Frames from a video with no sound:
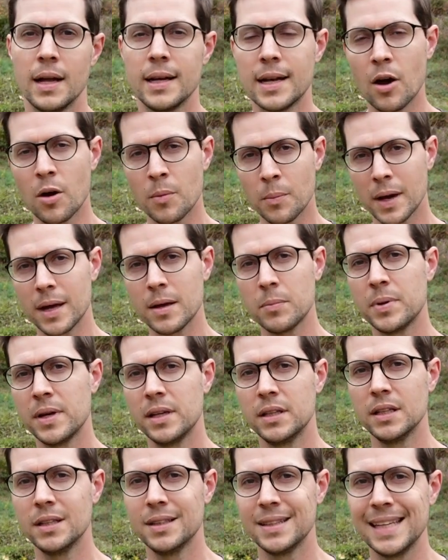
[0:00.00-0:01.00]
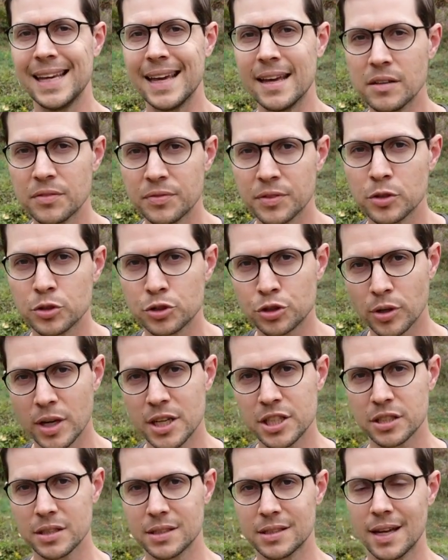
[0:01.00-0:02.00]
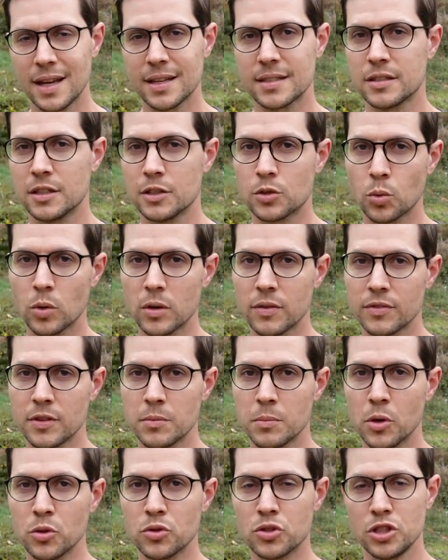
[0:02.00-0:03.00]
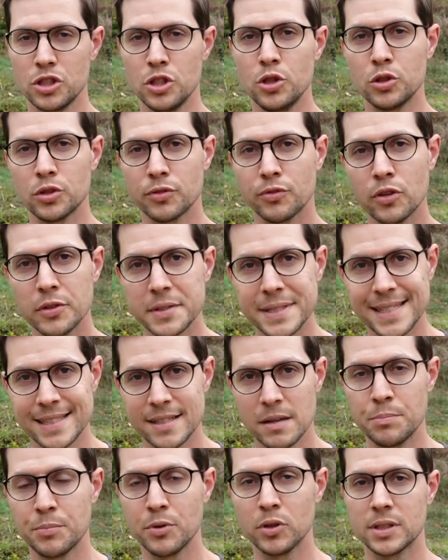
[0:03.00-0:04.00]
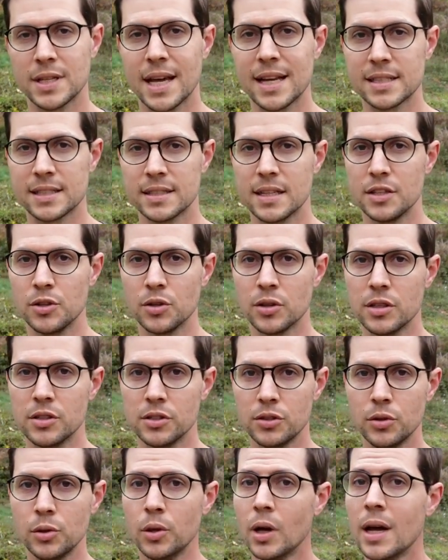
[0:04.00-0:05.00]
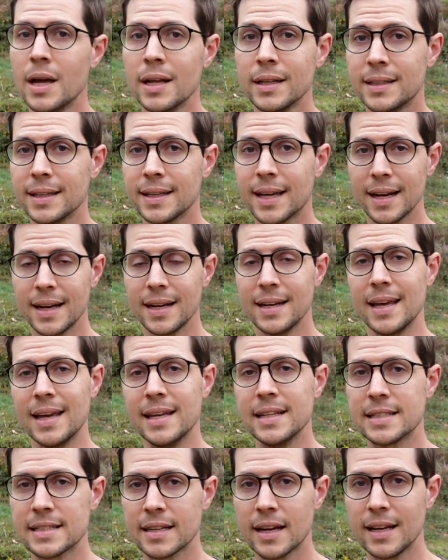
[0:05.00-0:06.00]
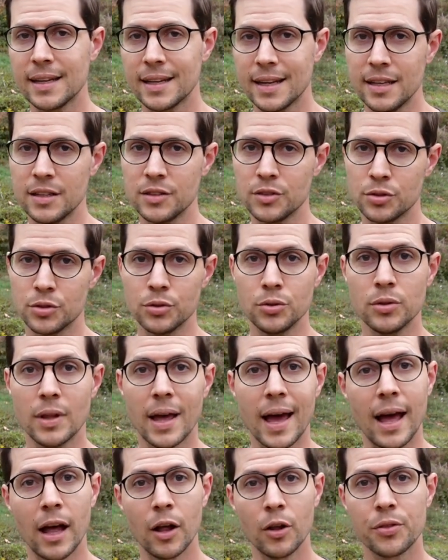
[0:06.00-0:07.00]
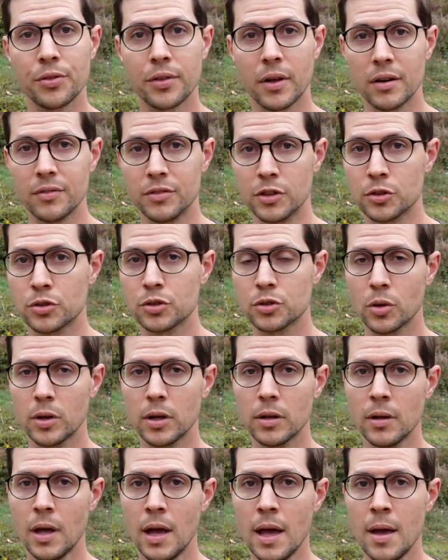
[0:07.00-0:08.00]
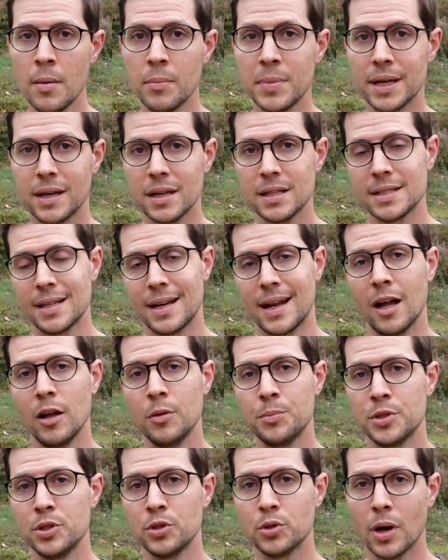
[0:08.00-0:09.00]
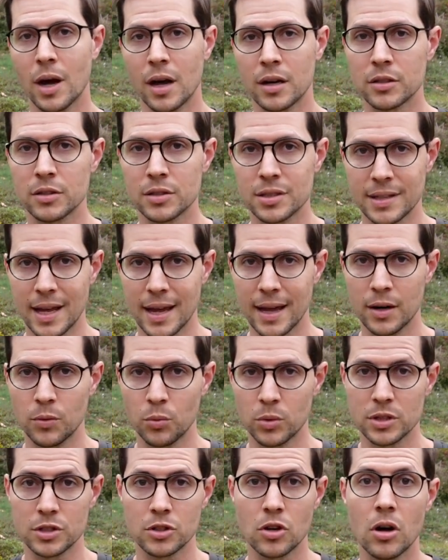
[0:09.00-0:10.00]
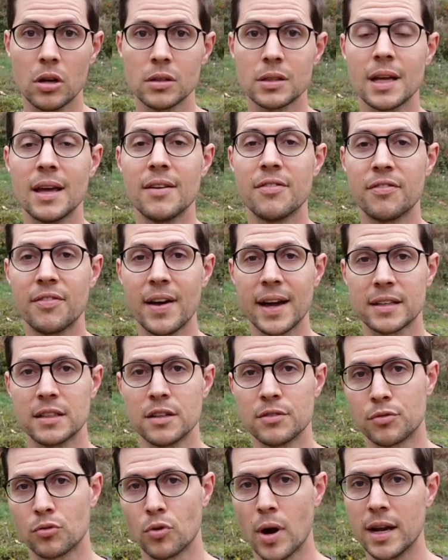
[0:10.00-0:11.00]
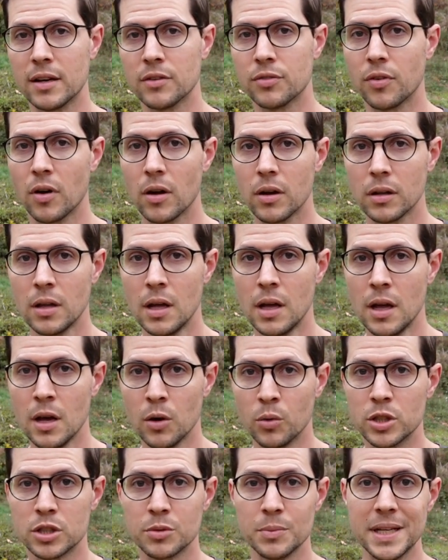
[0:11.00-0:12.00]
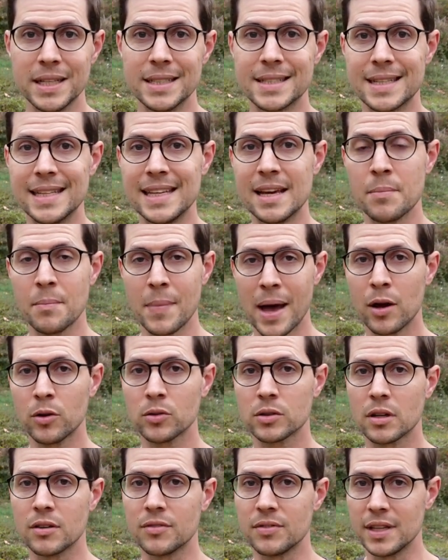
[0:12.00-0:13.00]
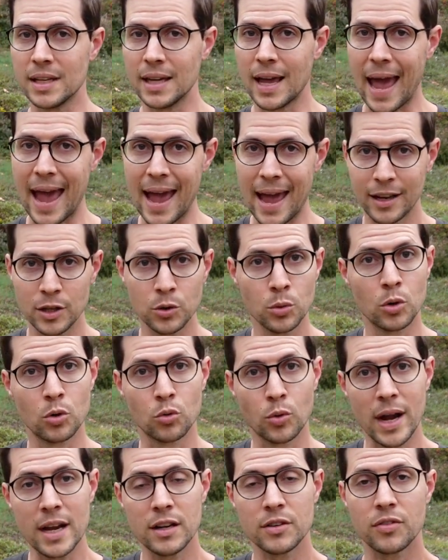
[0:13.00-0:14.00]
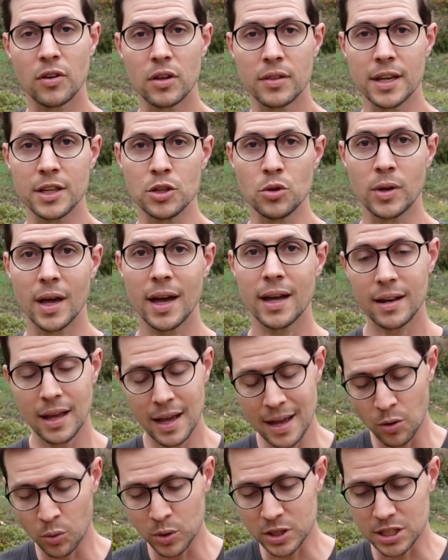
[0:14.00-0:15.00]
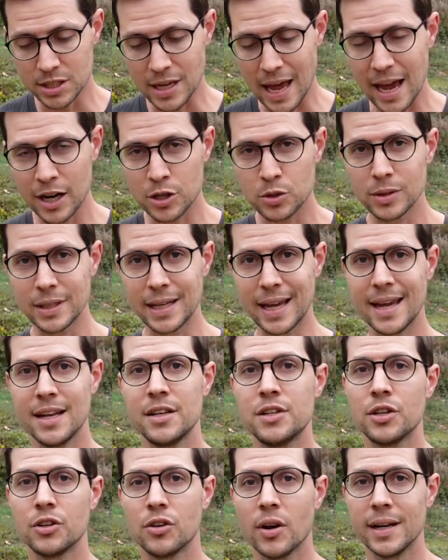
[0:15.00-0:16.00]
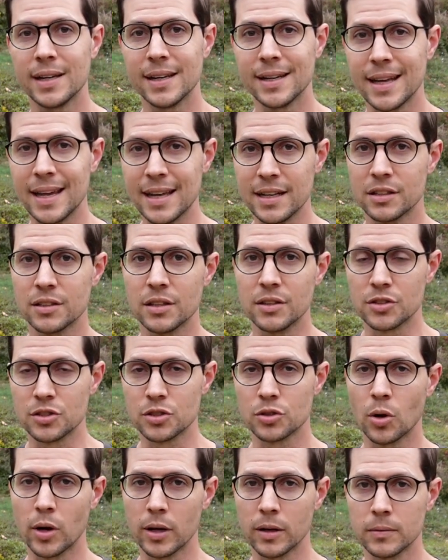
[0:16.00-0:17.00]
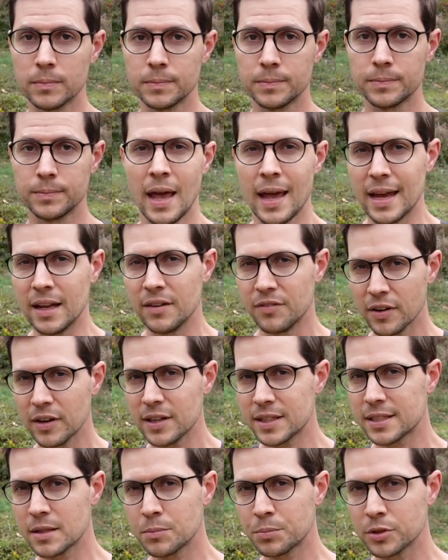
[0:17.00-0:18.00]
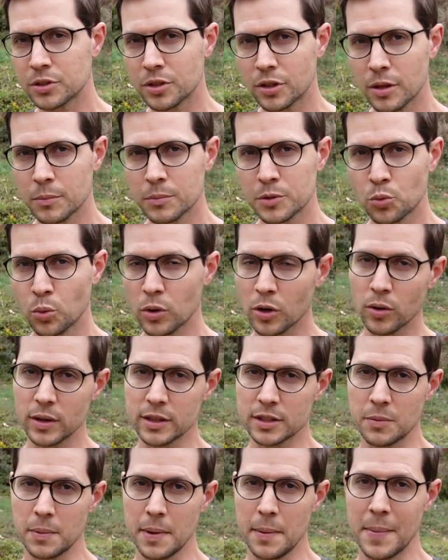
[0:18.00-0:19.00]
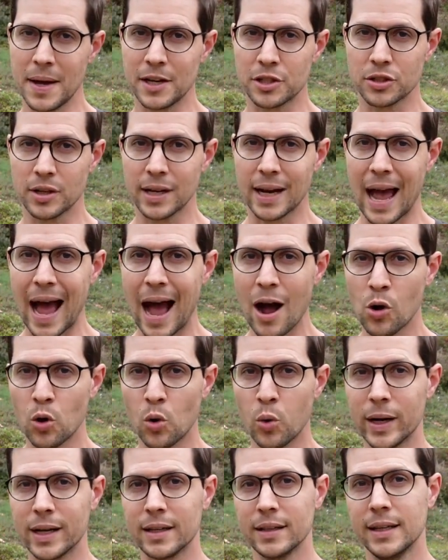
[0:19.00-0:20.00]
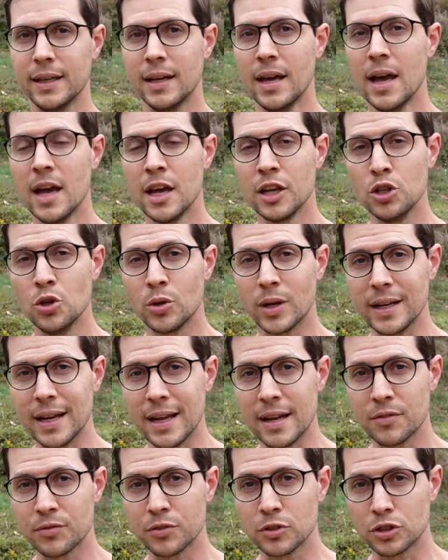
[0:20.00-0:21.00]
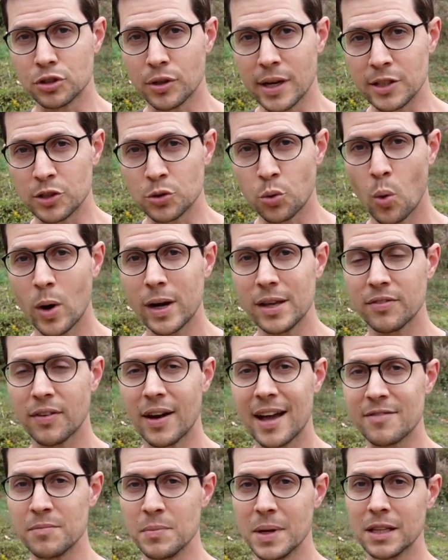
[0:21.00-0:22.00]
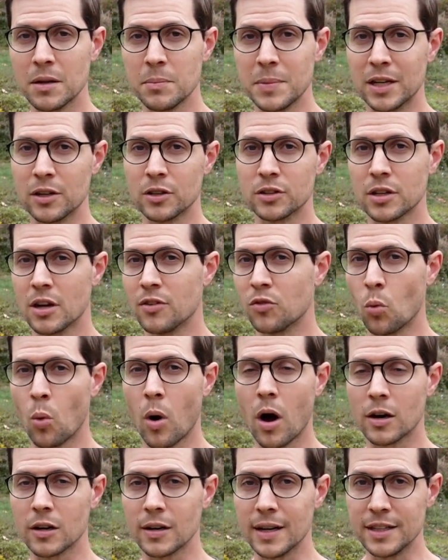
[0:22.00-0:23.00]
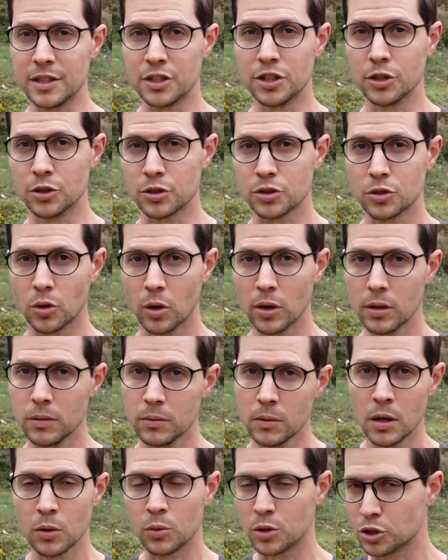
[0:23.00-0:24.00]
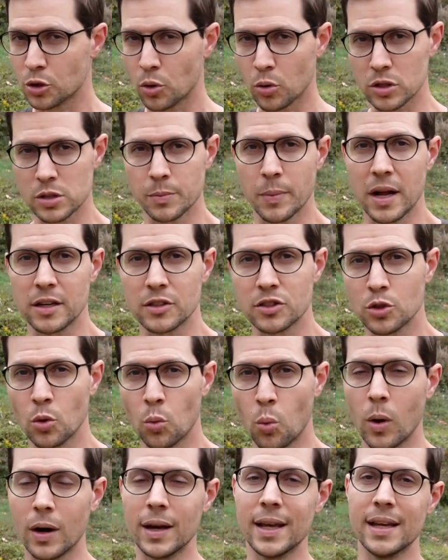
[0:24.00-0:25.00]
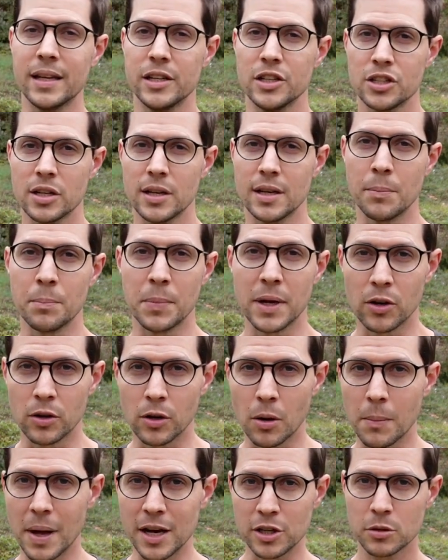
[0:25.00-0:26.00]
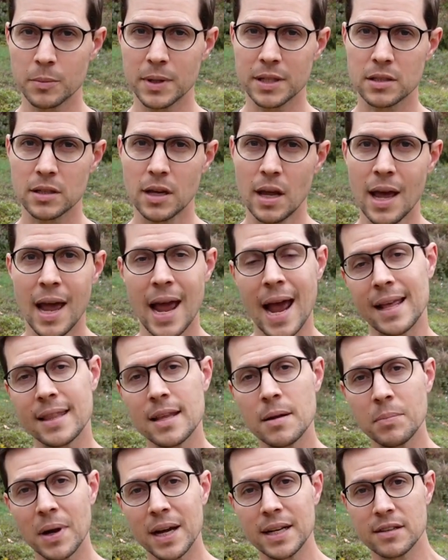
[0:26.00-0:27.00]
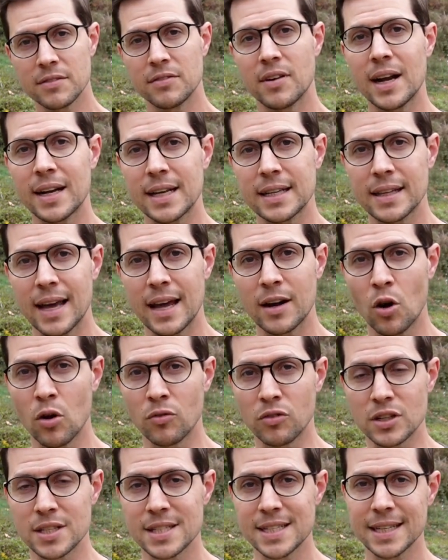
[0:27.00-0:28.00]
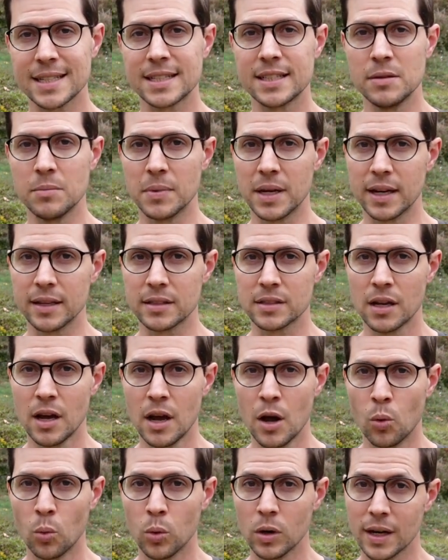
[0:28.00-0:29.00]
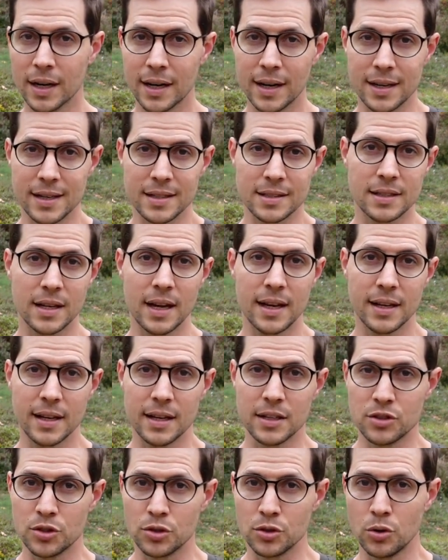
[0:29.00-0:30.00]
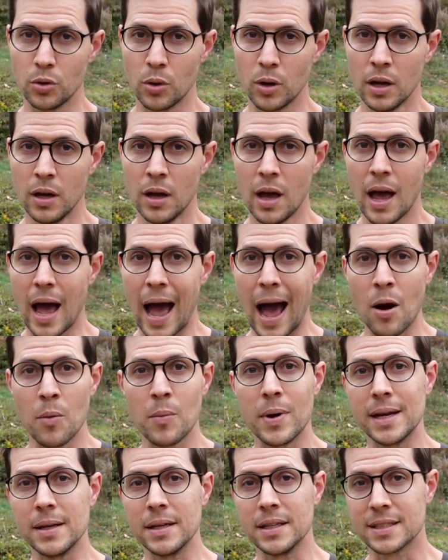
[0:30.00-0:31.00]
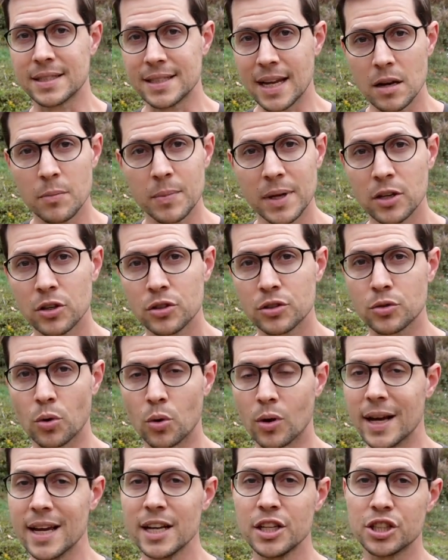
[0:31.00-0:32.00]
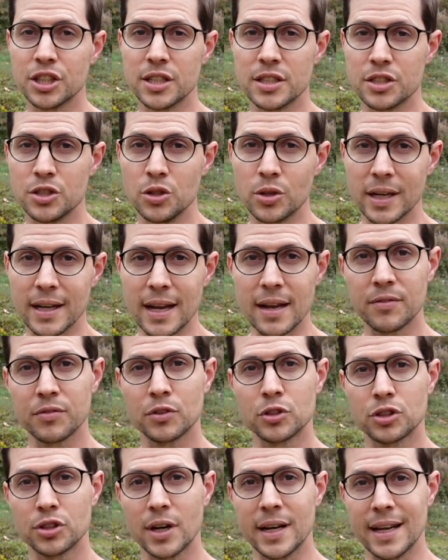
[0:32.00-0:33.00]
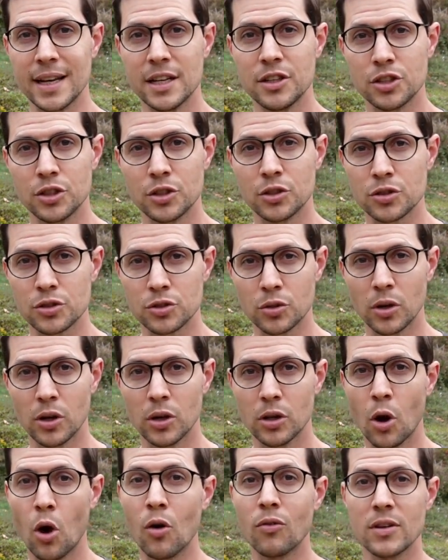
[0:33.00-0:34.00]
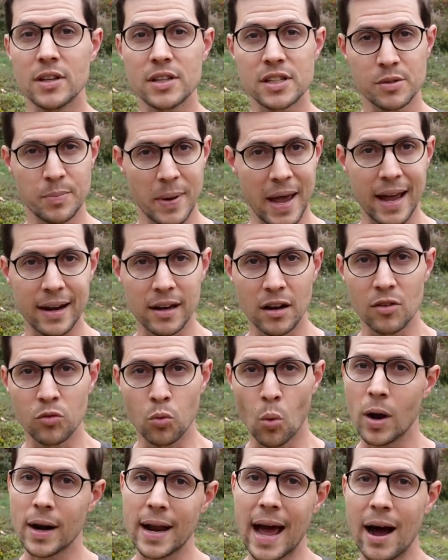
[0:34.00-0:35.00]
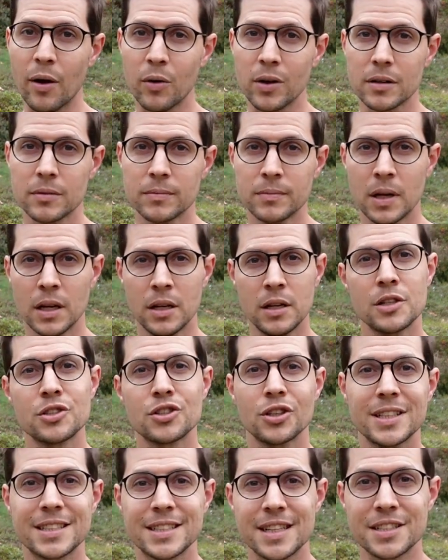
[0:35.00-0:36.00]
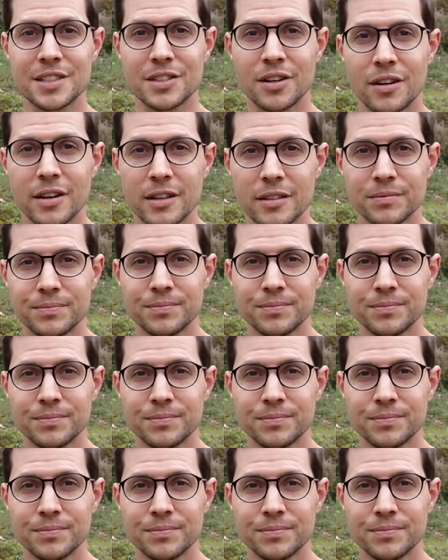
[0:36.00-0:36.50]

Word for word: Now, in my opinion, the infiltration test is one of the most useful, simple tests that you can do to get an insight into the health of your soil because it helps you to understand what is called effective rainfall, which means the amount of the annual rainfall that you get, which is actually integrated into the soil. In very simple terms, we're going to be measuring how quickly you can infiltrate 25 millimeters of water into your soil, which corresponds to one inch in imperial measurements. And then by dividing that over 60 minutes, we'll get an insight into how many centimeters or inches you can infiltrate into your soil over the span of one hour. So let's get started.